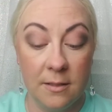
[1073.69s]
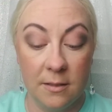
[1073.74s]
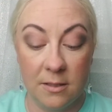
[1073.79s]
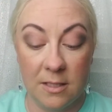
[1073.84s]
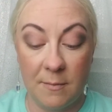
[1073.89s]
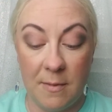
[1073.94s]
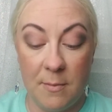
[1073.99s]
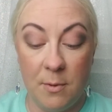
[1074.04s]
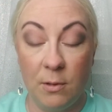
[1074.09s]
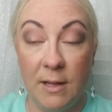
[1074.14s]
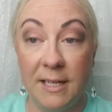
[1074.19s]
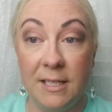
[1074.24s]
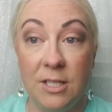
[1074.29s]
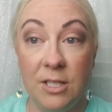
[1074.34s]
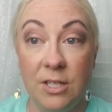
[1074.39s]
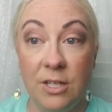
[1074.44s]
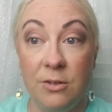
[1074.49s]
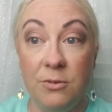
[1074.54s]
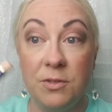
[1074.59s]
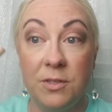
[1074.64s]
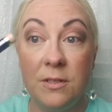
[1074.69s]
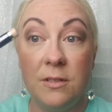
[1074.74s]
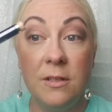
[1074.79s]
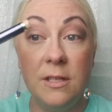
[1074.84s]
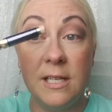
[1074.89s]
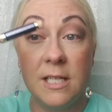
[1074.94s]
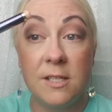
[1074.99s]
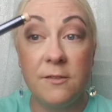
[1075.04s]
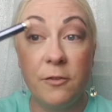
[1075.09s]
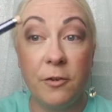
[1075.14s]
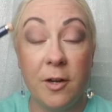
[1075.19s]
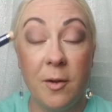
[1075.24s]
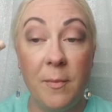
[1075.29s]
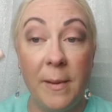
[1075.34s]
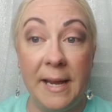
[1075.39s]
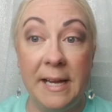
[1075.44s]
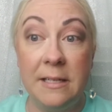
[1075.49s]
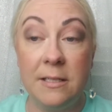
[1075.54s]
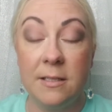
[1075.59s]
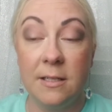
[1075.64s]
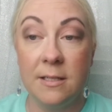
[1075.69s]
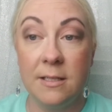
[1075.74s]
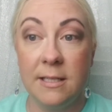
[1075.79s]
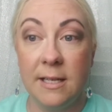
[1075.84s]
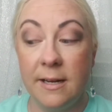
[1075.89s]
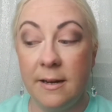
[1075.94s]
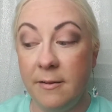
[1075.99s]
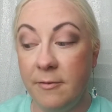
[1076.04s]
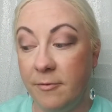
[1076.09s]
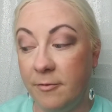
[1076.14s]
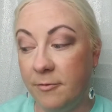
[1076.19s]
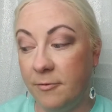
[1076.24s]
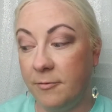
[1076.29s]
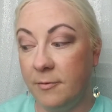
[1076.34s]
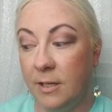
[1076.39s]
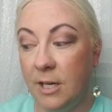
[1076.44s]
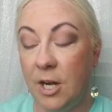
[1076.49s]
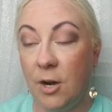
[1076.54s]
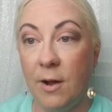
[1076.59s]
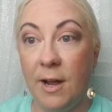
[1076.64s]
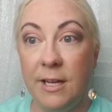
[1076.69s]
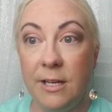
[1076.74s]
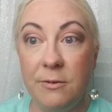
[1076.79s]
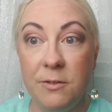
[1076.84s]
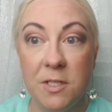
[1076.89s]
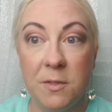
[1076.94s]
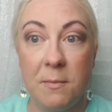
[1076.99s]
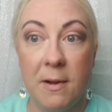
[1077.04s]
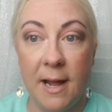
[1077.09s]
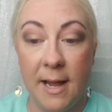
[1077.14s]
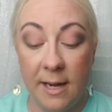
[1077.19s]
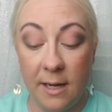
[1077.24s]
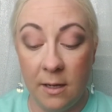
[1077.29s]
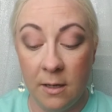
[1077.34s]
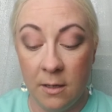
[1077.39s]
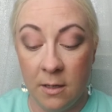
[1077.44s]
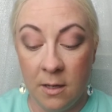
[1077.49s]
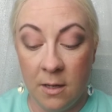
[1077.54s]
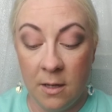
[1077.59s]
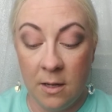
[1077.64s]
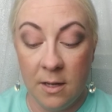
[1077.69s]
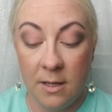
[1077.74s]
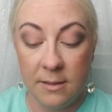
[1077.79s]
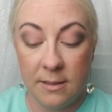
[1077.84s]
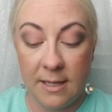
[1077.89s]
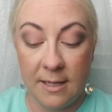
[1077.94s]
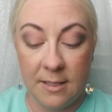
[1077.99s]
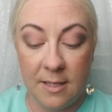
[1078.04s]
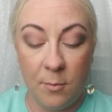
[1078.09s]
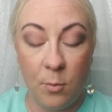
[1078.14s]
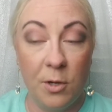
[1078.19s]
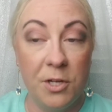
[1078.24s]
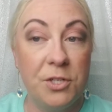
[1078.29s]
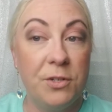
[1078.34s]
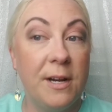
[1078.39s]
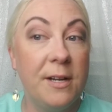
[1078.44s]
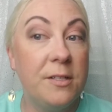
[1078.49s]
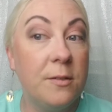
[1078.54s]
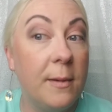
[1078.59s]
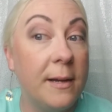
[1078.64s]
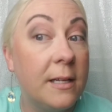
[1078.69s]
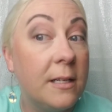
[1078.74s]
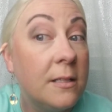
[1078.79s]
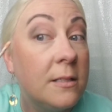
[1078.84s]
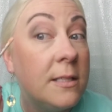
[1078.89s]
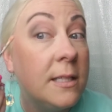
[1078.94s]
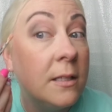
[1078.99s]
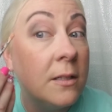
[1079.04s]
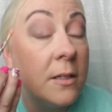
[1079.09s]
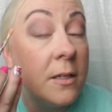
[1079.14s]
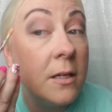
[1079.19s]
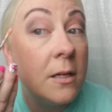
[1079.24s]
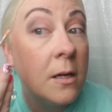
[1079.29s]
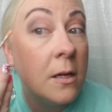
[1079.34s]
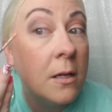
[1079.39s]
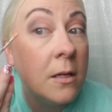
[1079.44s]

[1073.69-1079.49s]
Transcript: Some people like to use this for a base instead of, you know, I used my tinted moisturizer, my concealer.